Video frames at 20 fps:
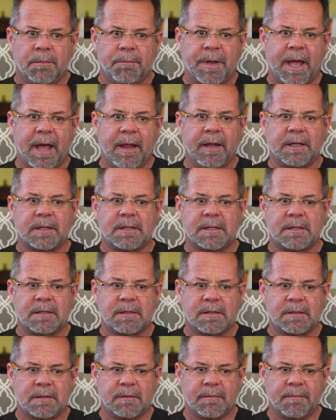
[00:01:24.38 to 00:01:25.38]

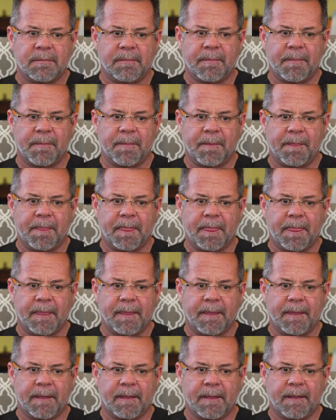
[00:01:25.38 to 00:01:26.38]
Pellets
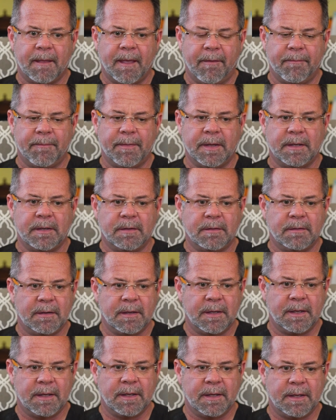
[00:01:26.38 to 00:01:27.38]
have been
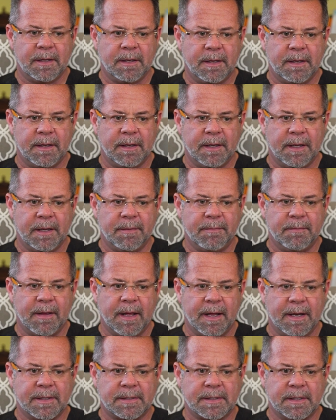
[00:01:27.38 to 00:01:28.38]
in
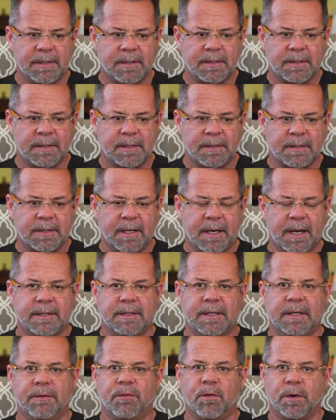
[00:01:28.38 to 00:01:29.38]
medicine since the
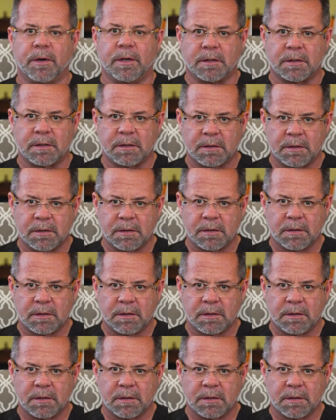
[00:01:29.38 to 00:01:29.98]
1940s.